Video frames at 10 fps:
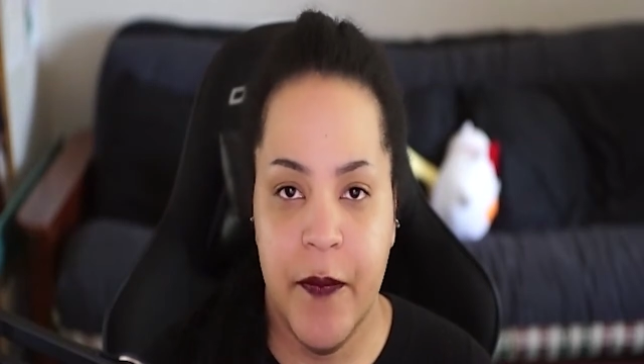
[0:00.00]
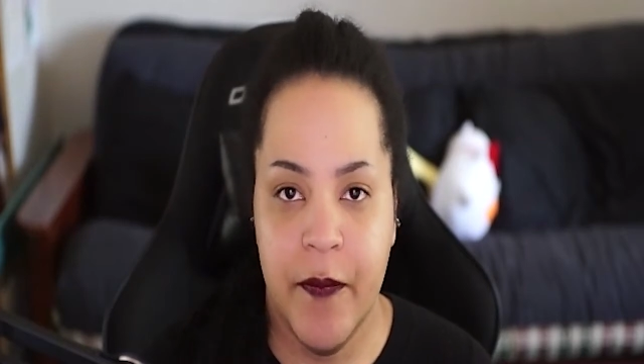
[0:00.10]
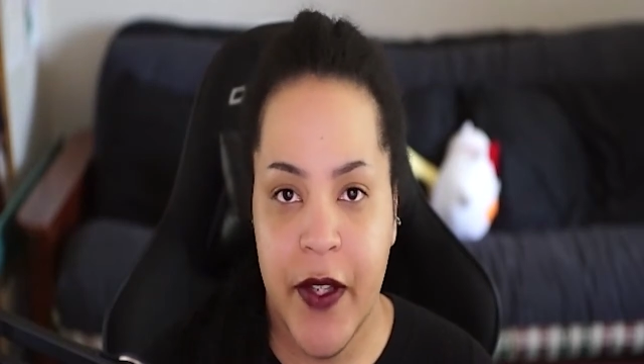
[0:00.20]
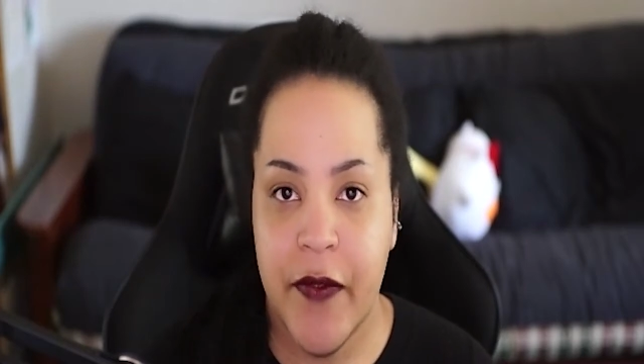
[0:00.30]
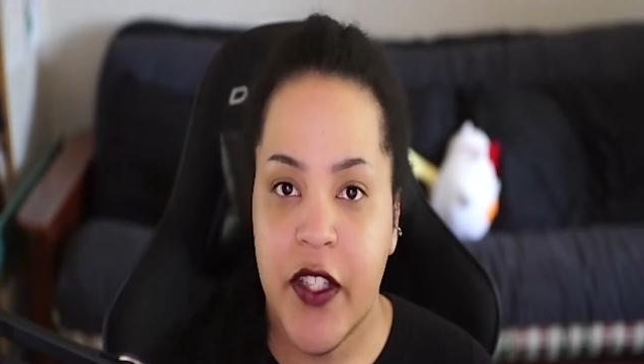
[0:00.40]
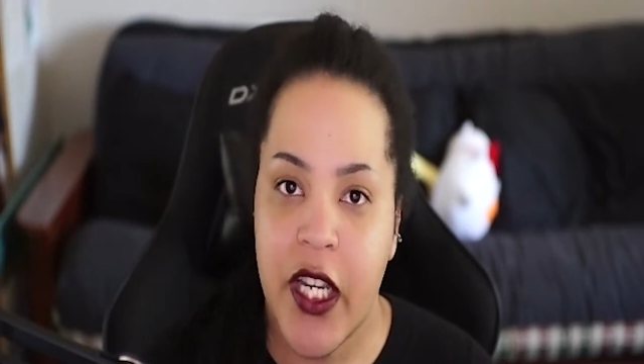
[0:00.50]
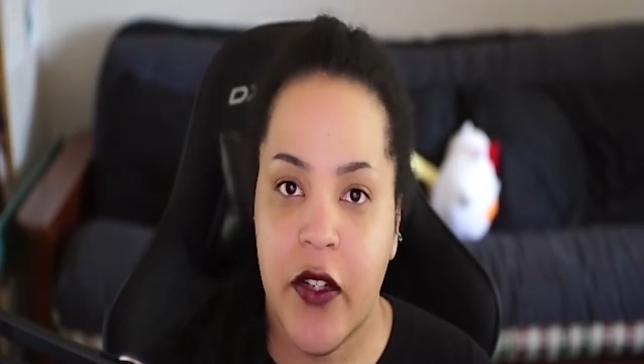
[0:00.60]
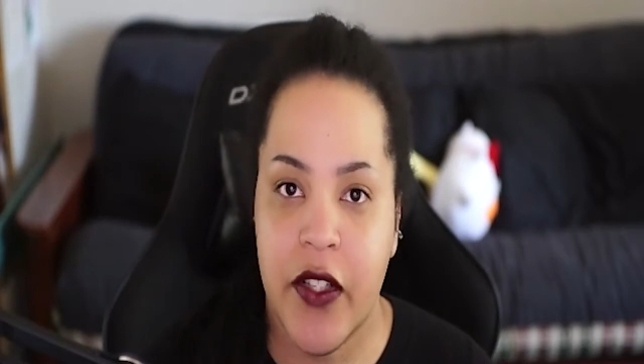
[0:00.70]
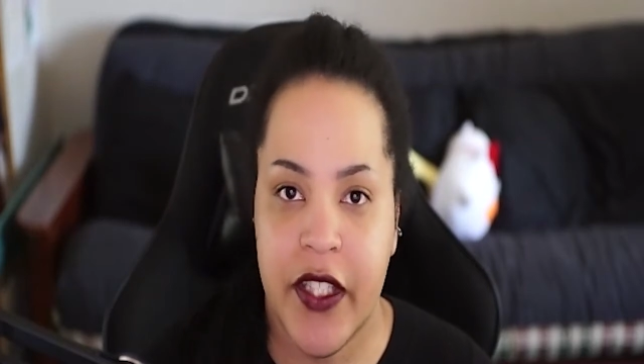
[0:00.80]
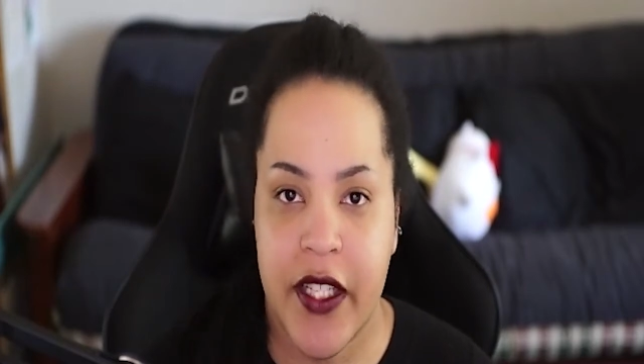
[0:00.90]
15
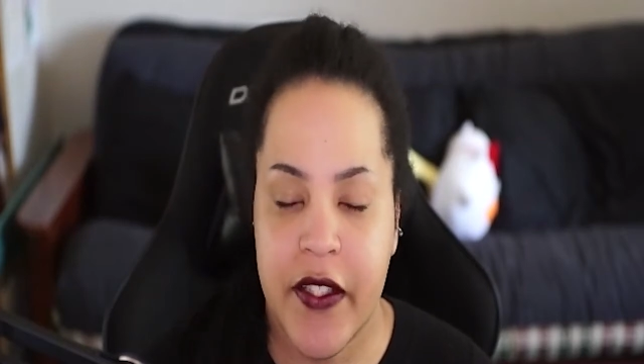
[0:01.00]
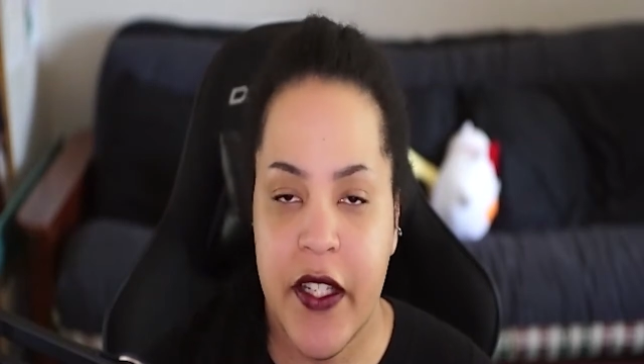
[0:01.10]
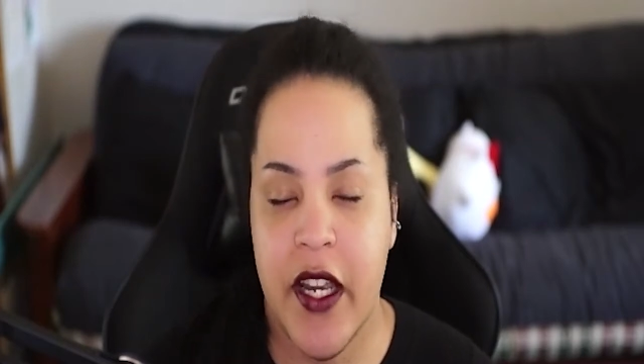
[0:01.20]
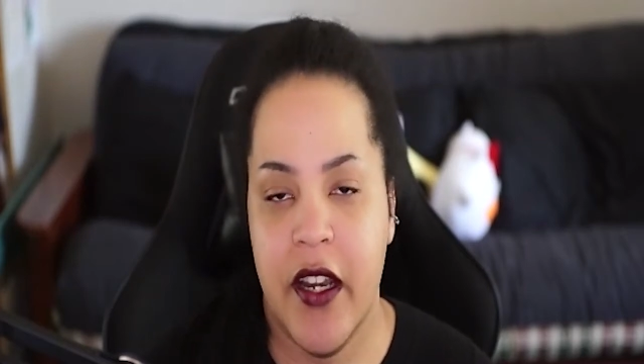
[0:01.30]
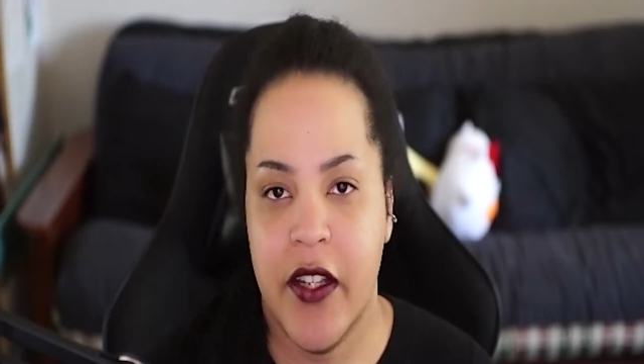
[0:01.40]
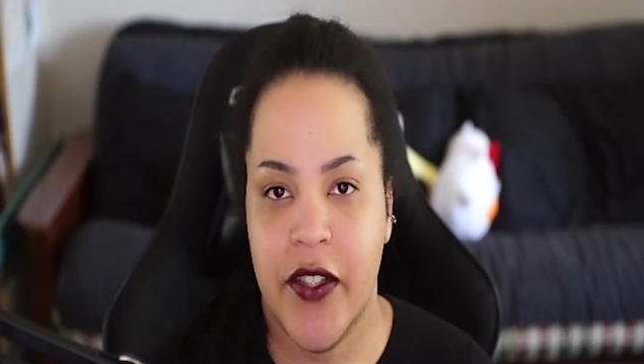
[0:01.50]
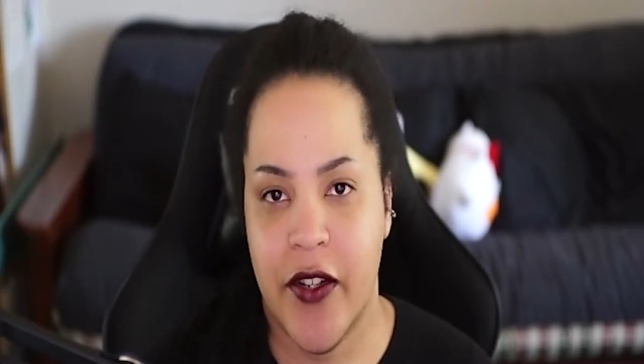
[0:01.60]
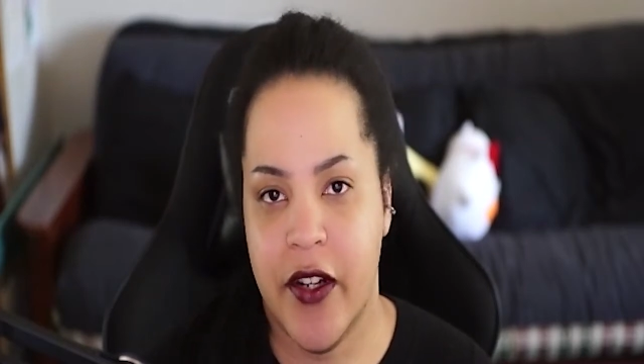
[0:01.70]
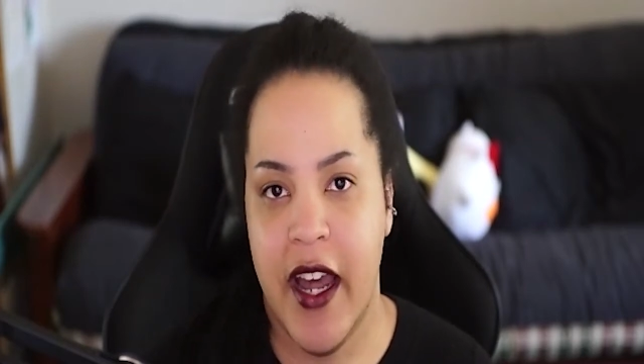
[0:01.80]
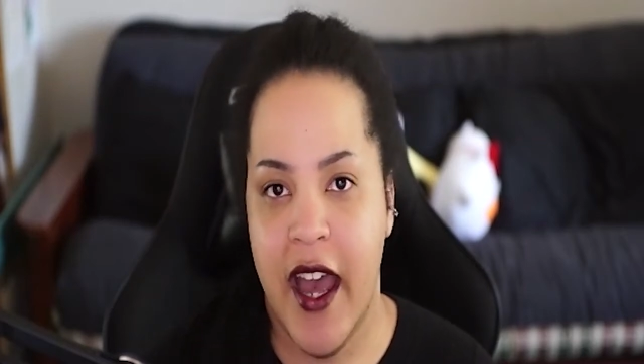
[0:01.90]
or 16, I
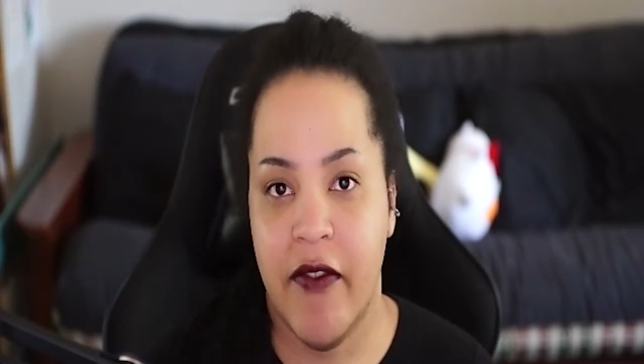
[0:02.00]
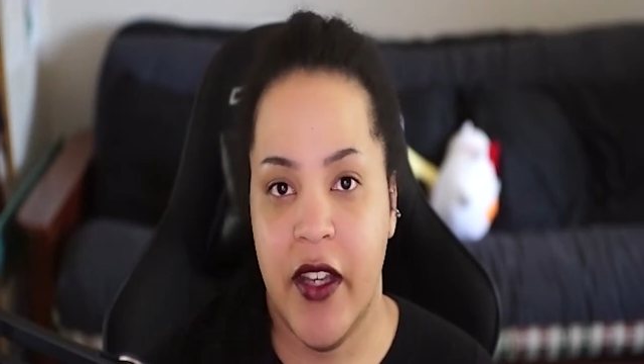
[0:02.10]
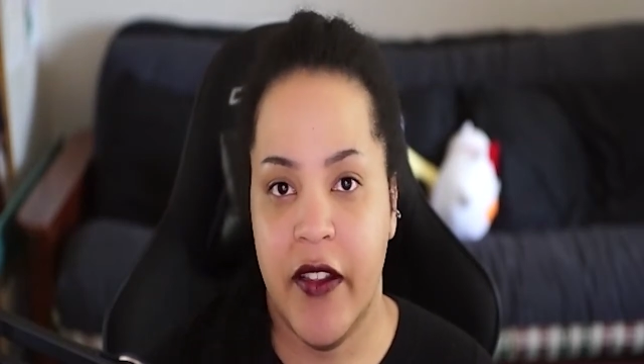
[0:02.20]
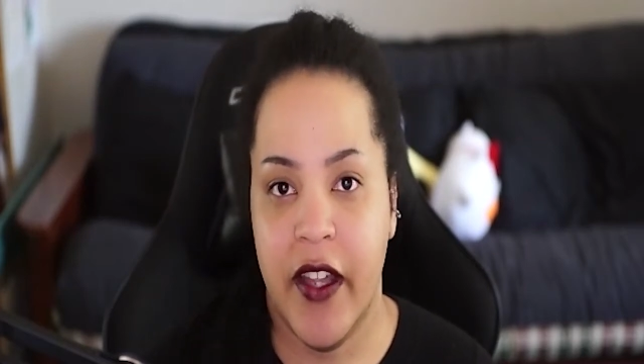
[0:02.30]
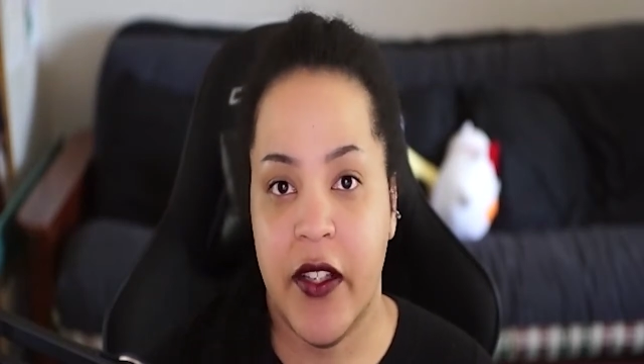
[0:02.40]
started having